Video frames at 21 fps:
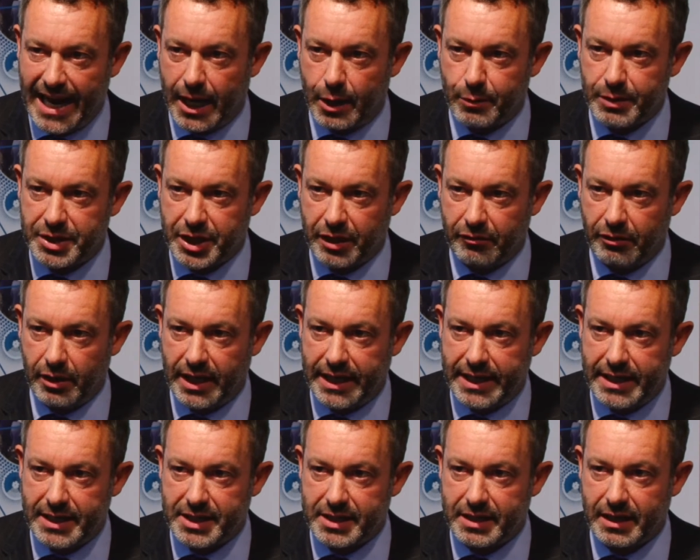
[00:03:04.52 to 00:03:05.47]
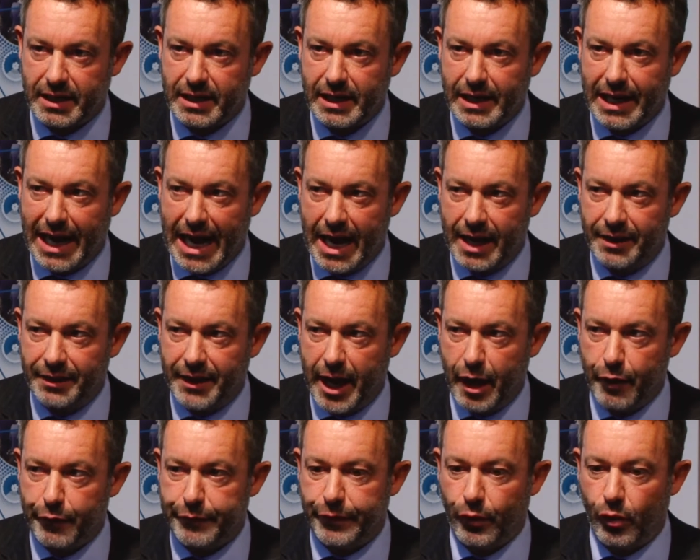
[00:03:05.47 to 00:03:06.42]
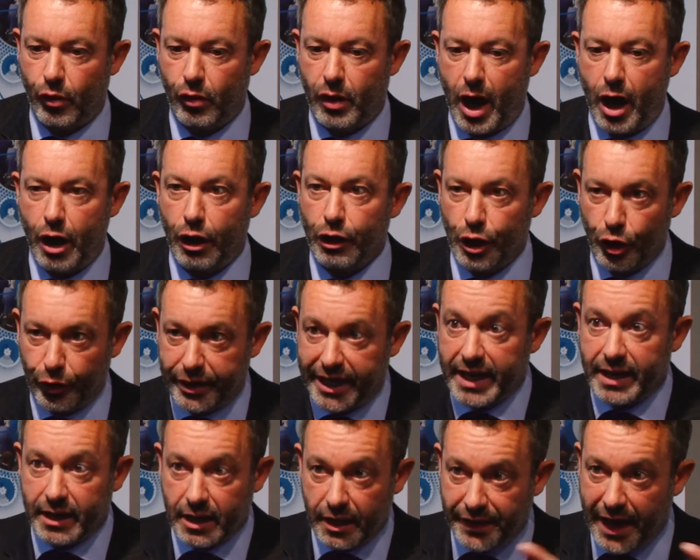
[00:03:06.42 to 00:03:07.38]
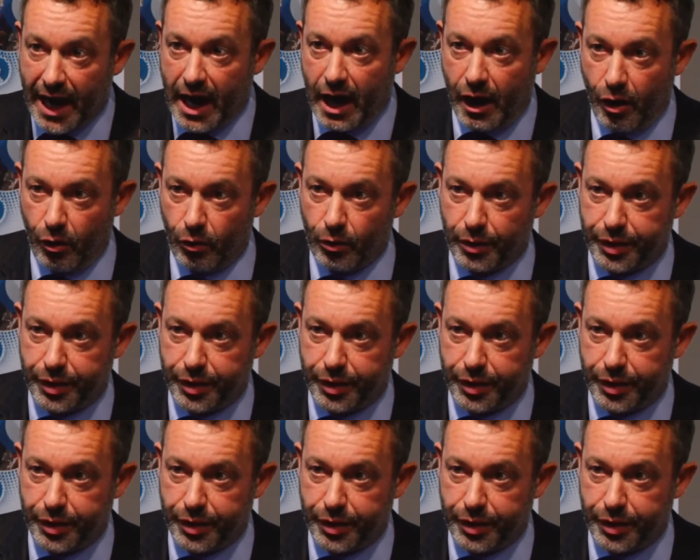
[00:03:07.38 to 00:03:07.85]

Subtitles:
equity release and therefore are looking at that whole